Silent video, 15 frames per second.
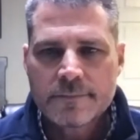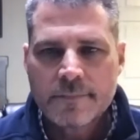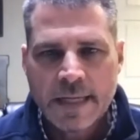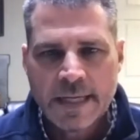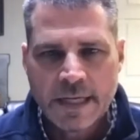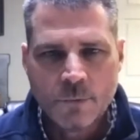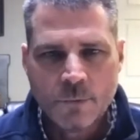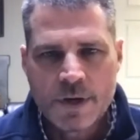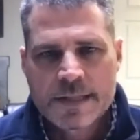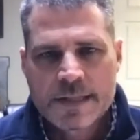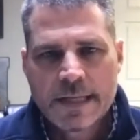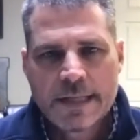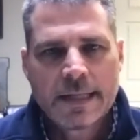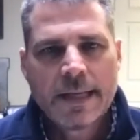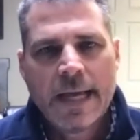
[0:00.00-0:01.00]
And I wish
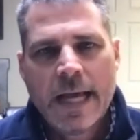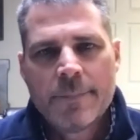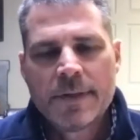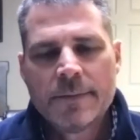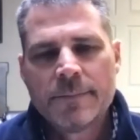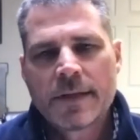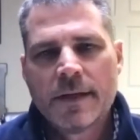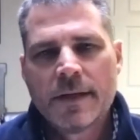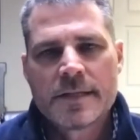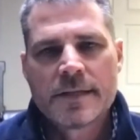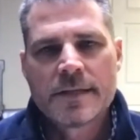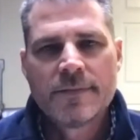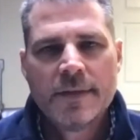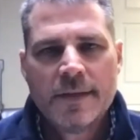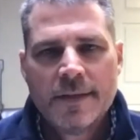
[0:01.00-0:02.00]
that didn't happen, because
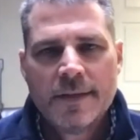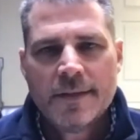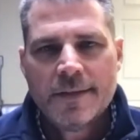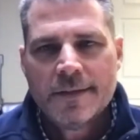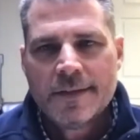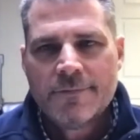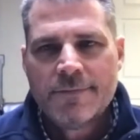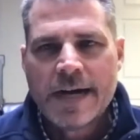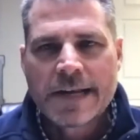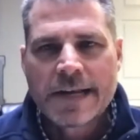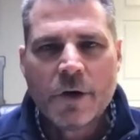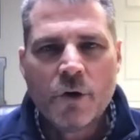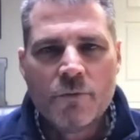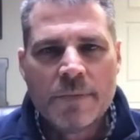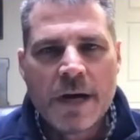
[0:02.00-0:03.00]
if, if I'd have
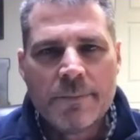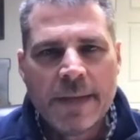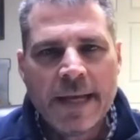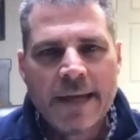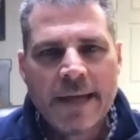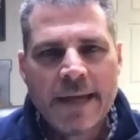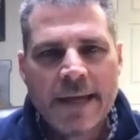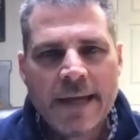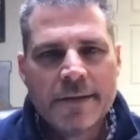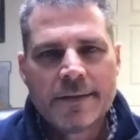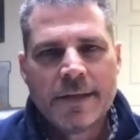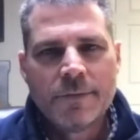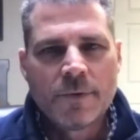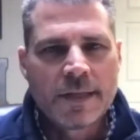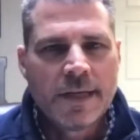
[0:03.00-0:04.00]
owned my
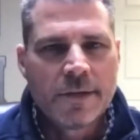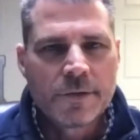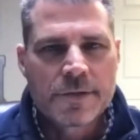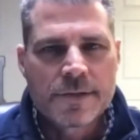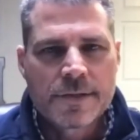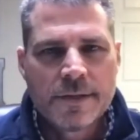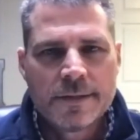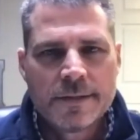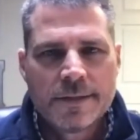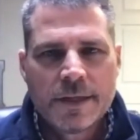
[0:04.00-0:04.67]
manhood and, and really understood